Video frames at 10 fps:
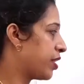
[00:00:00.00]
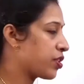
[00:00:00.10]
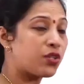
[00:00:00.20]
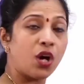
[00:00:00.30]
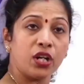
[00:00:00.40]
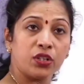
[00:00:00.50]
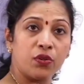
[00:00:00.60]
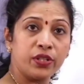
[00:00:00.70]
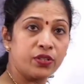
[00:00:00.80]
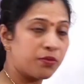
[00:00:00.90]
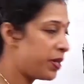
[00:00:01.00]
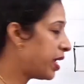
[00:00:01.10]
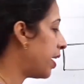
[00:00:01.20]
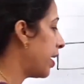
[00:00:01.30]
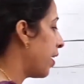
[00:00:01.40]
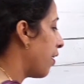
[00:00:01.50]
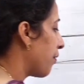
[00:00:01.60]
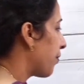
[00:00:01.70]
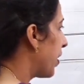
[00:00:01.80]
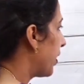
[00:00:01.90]
is not going to be
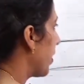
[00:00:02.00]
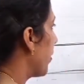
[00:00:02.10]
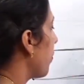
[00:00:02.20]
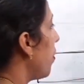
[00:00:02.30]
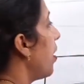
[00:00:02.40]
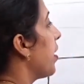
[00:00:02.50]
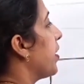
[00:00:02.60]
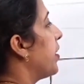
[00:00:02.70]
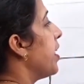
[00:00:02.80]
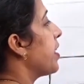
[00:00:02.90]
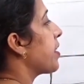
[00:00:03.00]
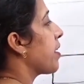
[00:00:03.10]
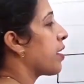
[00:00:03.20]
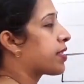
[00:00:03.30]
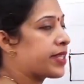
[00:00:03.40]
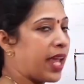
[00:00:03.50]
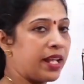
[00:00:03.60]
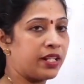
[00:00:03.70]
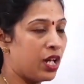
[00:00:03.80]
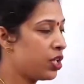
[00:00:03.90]
fit into this
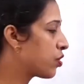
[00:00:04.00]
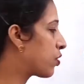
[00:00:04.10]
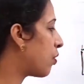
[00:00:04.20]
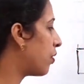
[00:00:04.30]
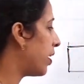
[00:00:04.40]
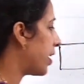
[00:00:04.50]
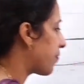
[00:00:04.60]
scale. So let's